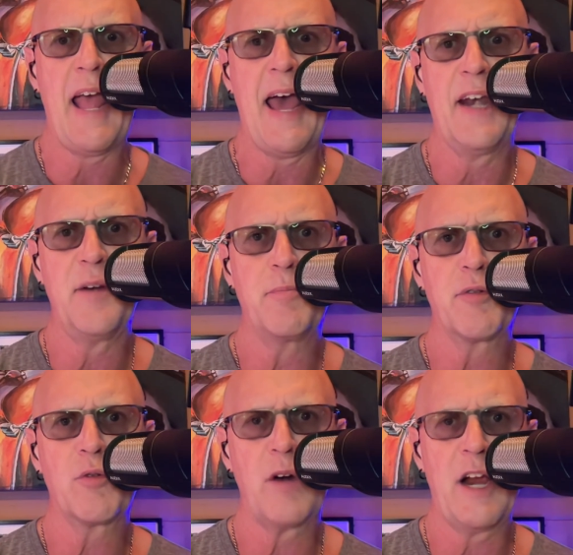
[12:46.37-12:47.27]
added
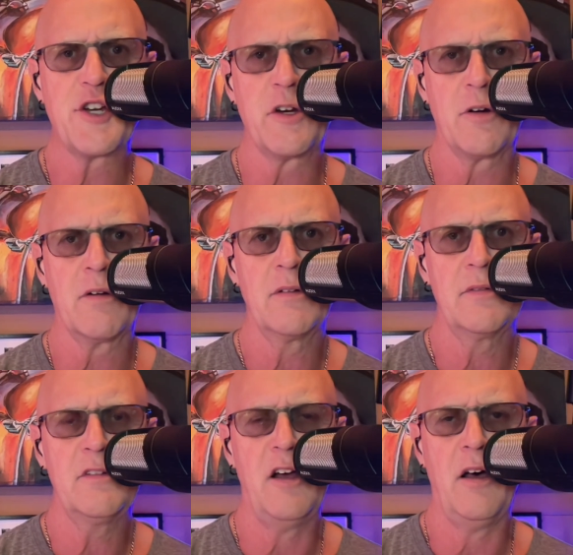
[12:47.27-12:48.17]
pressure
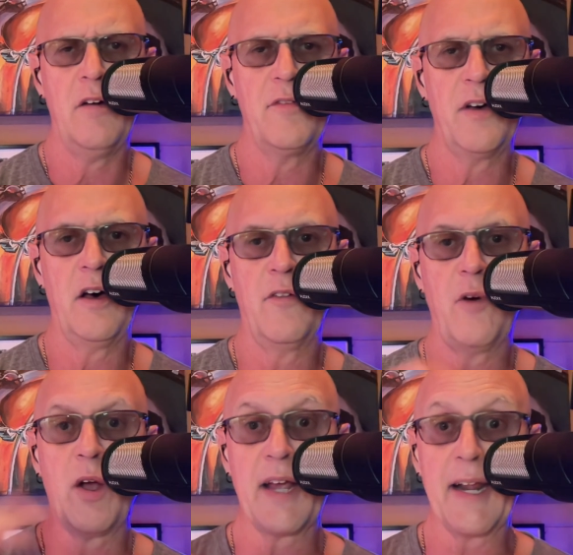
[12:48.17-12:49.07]
of
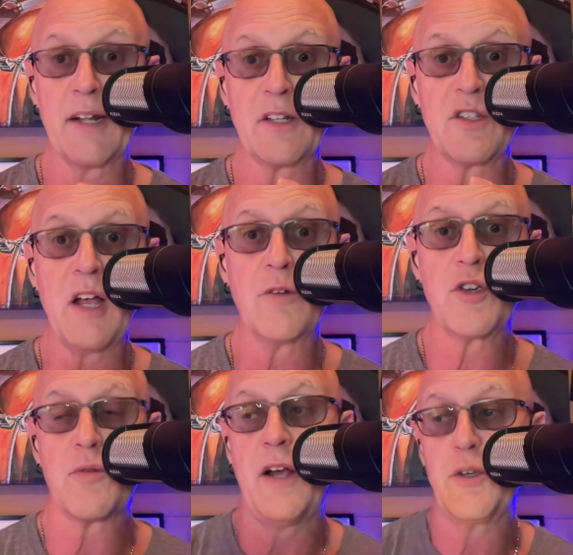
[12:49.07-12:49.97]
I got to get the sound
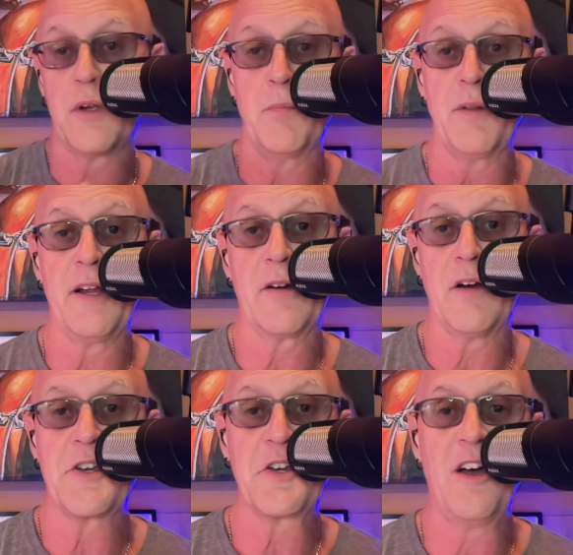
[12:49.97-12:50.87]
just right so we can play a
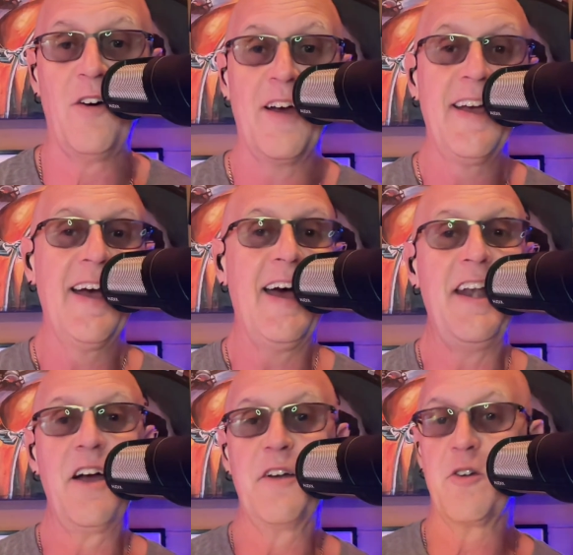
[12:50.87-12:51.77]
great show,
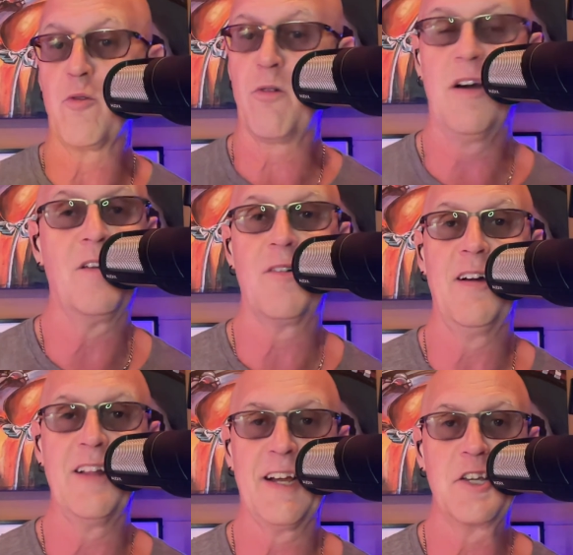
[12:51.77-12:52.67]
and now you're running
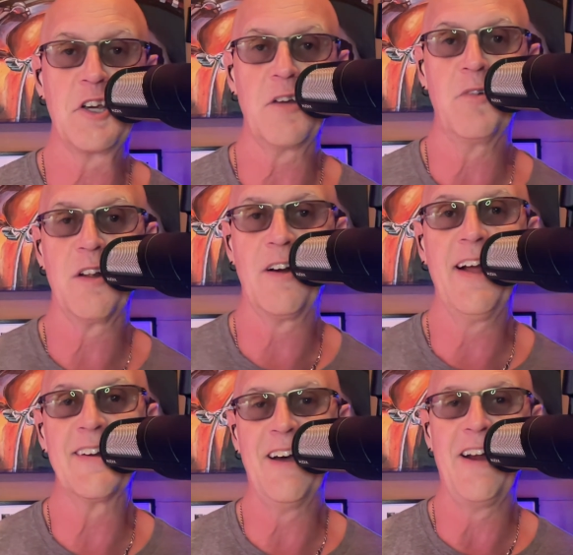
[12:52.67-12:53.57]
around like a chicken with their
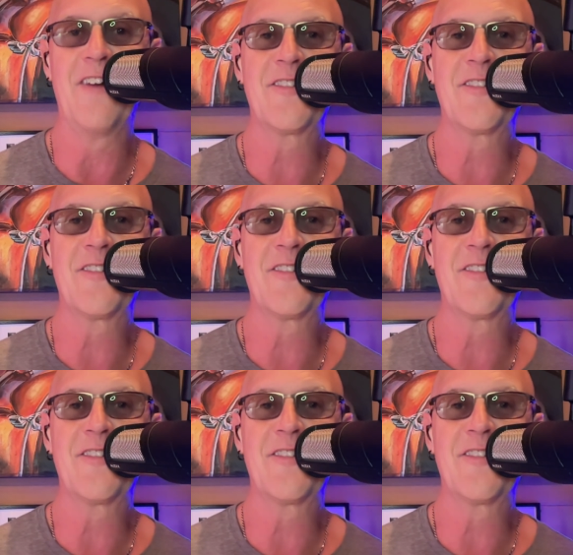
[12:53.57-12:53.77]
head cut off